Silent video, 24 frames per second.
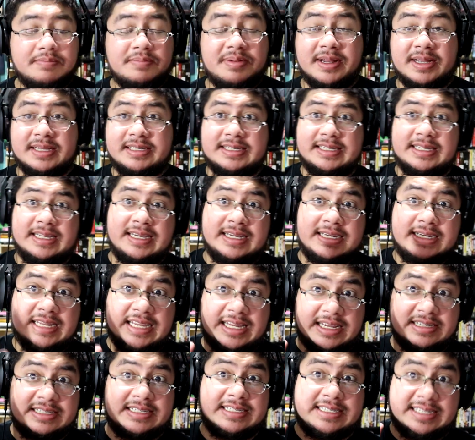plus the
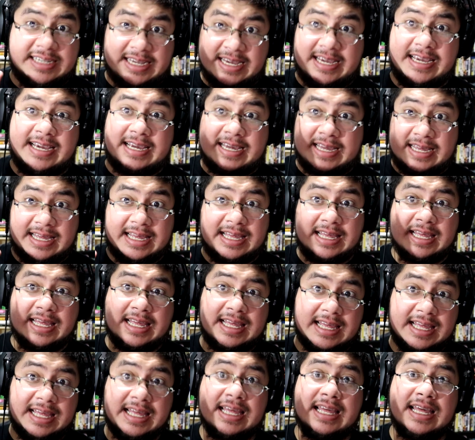dlc
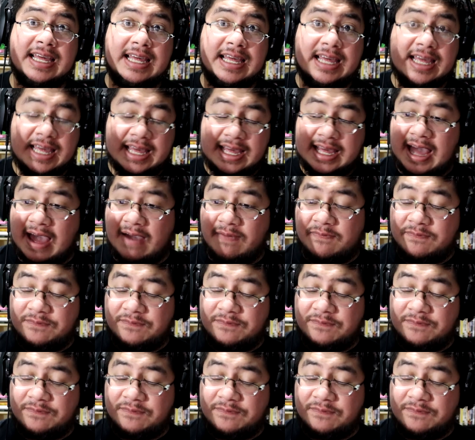i